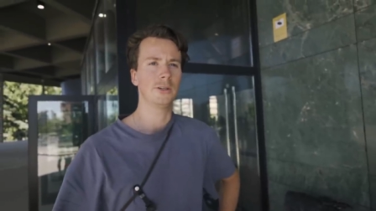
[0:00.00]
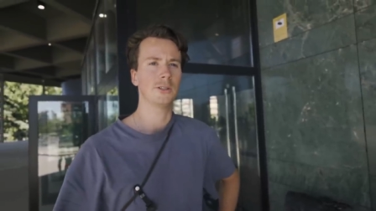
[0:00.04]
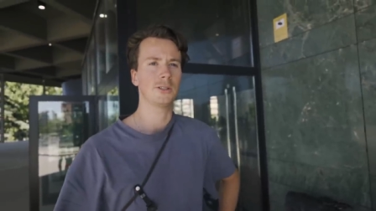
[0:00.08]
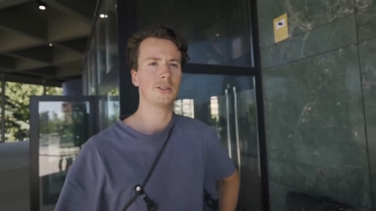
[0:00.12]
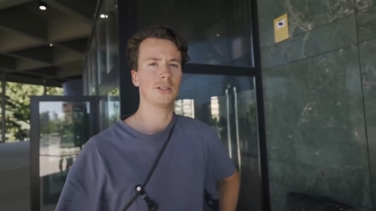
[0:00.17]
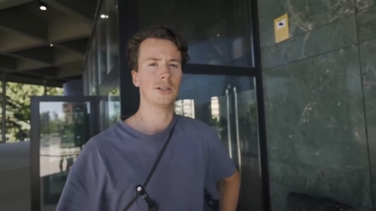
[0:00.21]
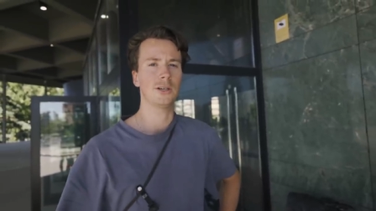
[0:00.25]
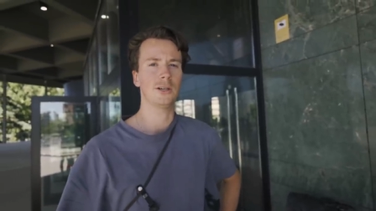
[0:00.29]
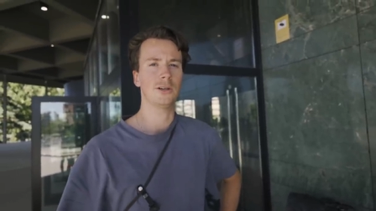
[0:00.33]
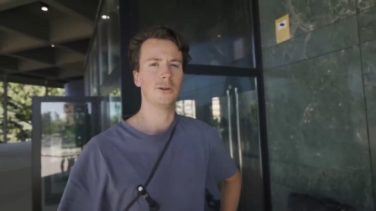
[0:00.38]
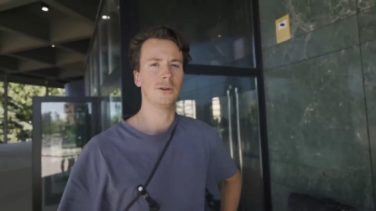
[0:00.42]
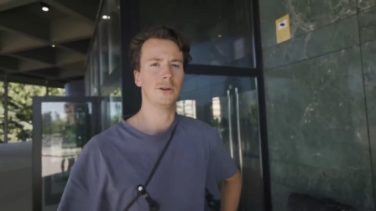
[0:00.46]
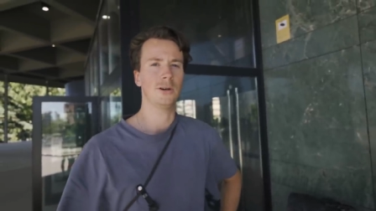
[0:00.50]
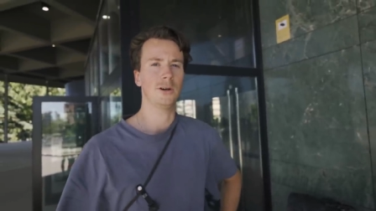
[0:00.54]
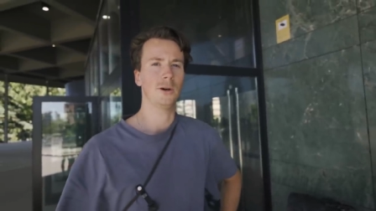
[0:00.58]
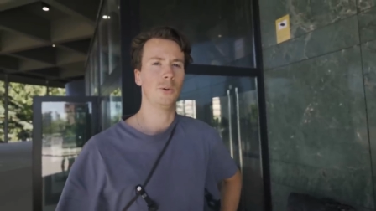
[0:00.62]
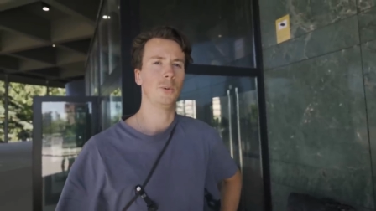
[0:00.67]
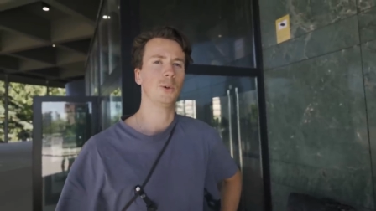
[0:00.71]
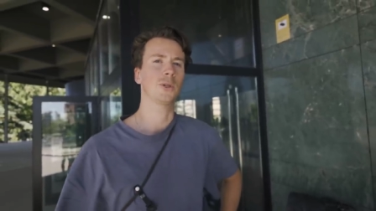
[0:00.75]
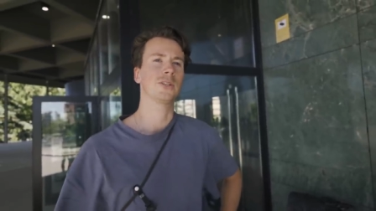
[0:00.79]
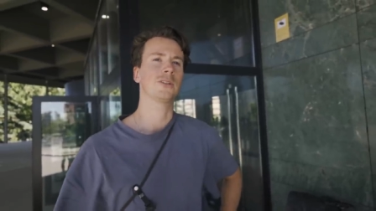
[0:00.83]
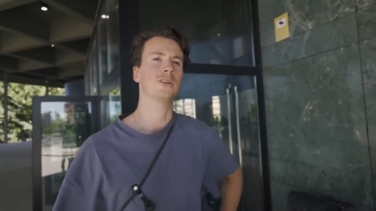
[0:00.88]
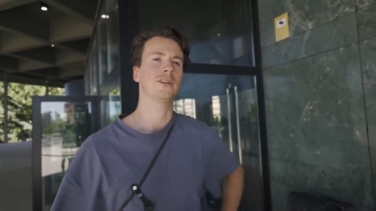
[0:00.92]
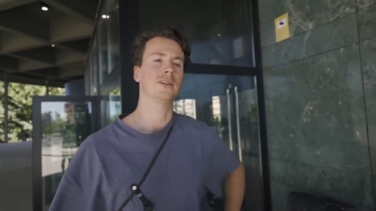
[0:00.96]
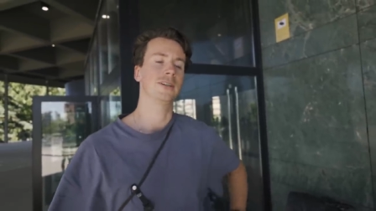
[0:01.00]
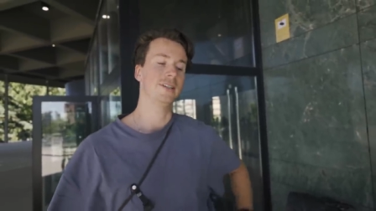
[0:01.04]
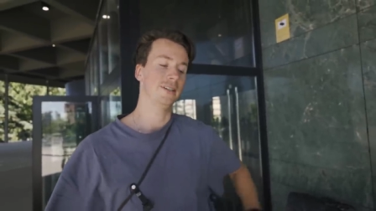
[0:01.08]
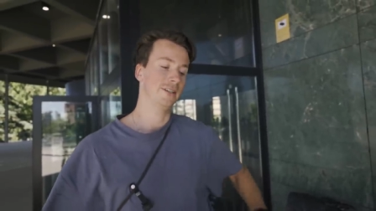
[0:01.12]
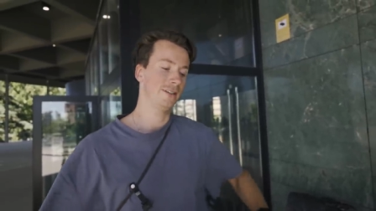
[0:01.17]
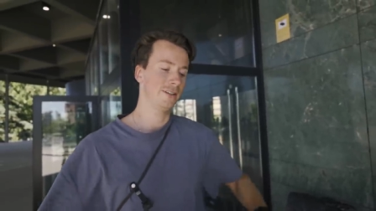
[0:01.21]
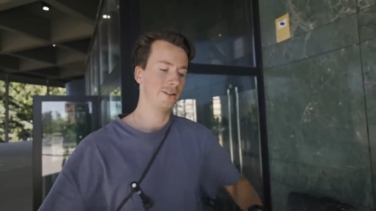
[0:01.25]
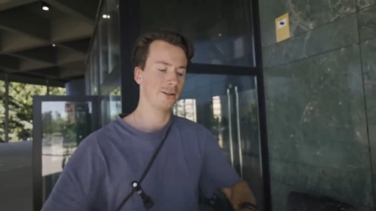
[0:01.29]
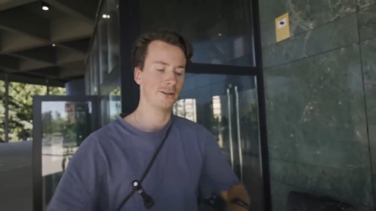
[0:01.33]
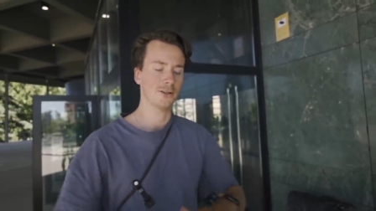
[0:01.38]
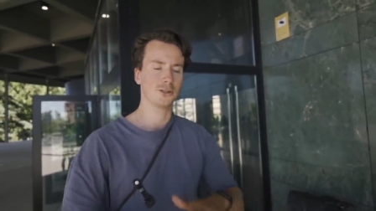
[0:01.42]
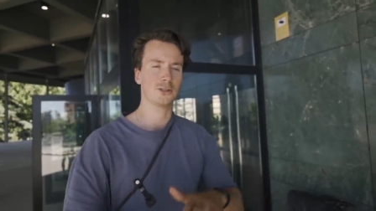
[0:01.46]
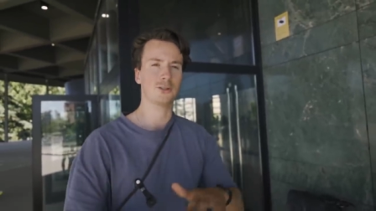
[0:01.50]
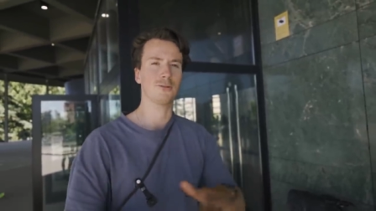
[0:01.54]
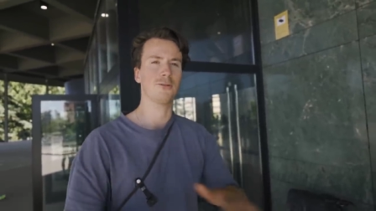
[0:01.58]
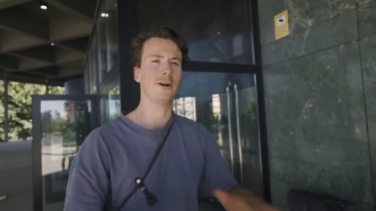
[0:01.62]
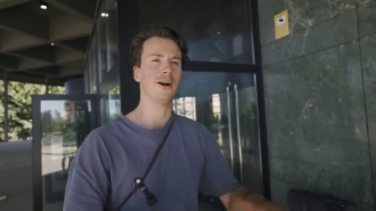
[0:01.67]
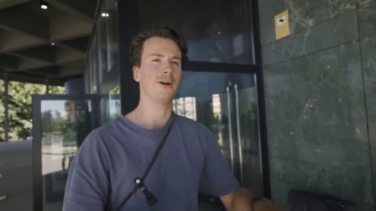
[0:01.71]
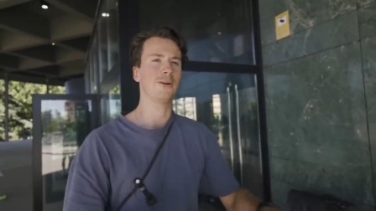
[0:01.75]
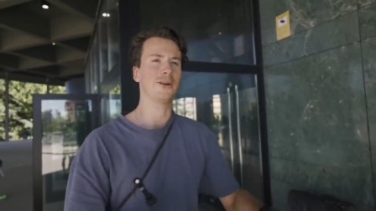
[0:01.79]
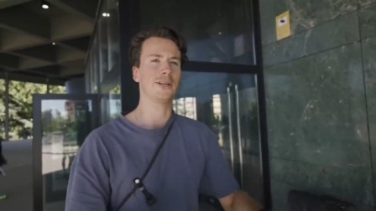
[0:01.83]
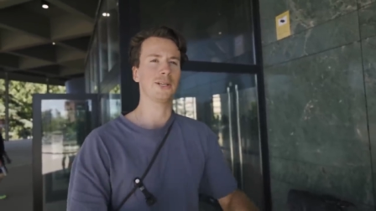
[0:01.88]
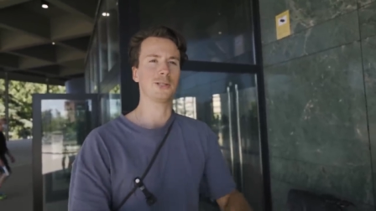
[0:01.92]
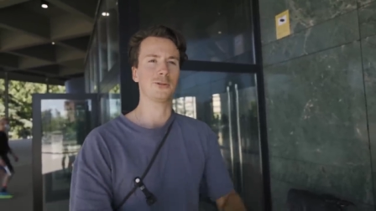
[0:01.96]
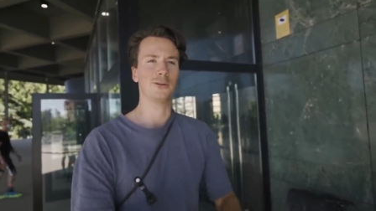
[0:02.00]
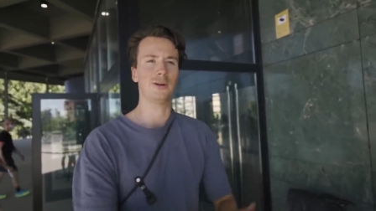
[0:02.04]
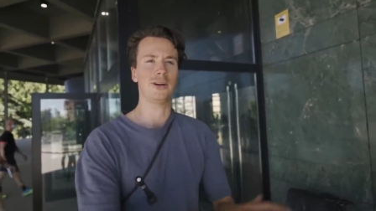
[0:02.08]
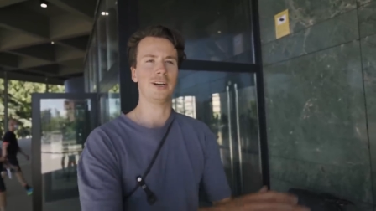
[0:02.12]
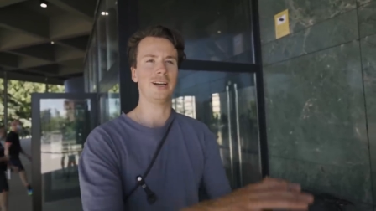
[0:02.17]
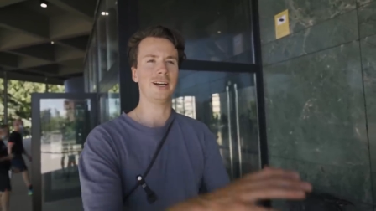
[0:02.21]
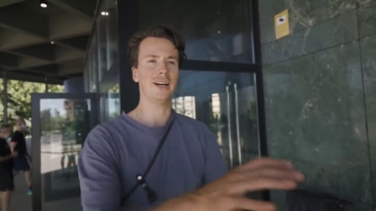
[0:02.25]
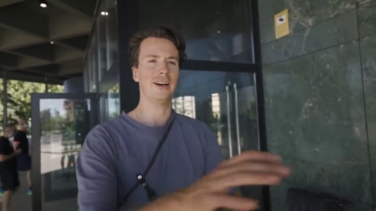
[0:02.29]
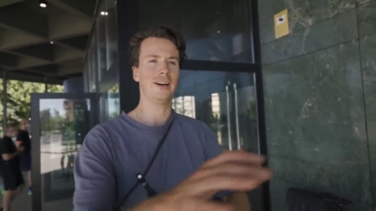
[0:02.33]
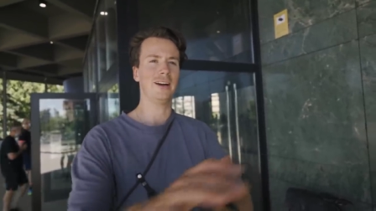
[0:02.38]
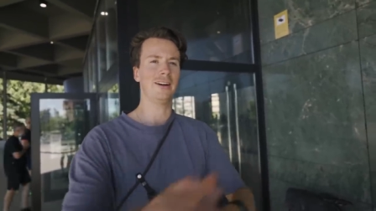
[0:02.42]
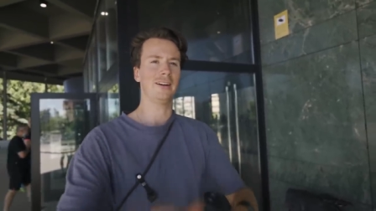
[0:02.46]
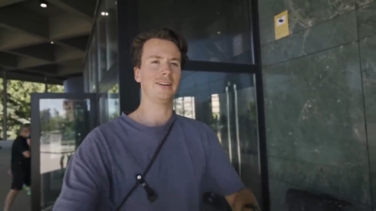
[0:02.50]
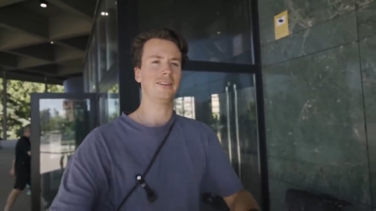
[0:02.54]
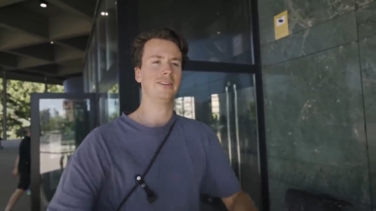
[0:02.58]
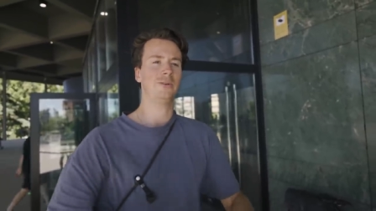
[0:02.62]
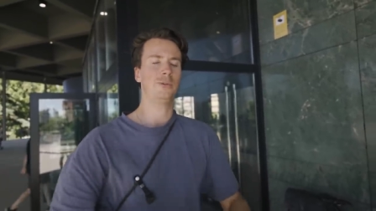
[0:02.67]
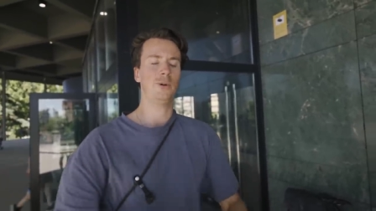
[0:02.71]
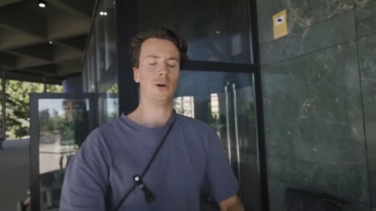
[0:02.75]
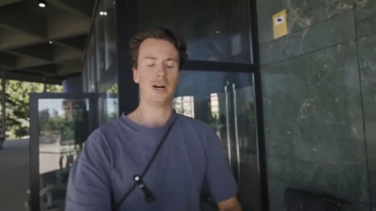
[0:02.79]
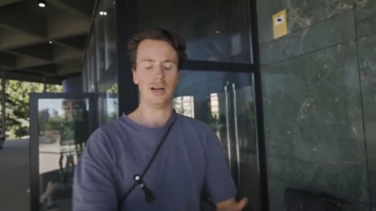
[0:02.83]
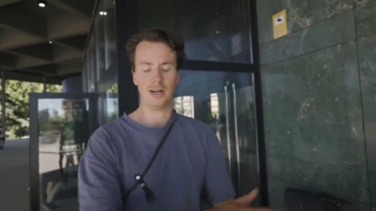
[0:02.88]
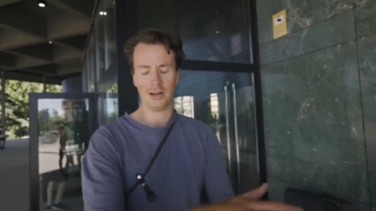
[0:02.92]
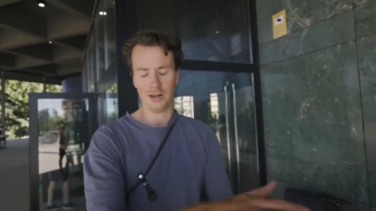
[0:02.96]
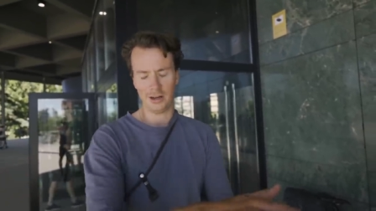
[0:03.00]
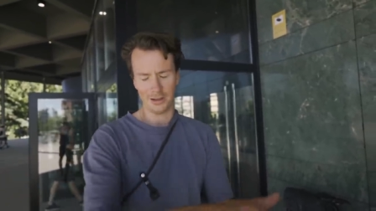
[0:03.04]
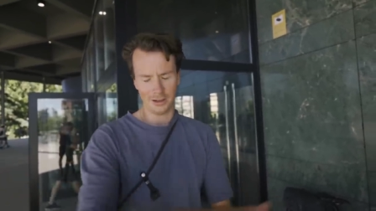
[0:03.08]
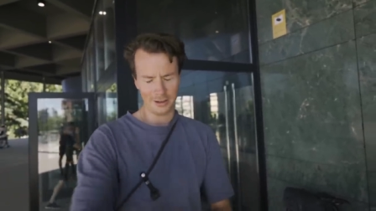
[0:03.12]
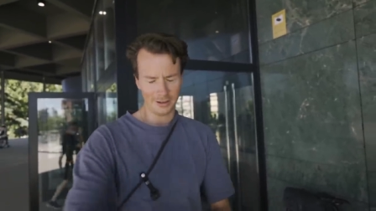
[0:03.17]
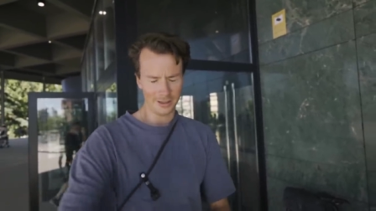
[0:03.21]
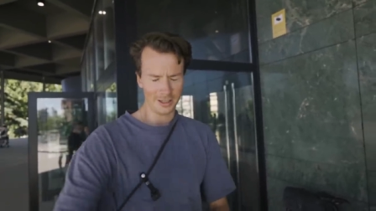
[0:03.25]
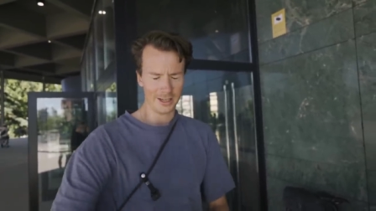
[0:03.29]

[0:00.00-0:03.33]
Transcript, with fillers: you saw what the surroundings were, air were,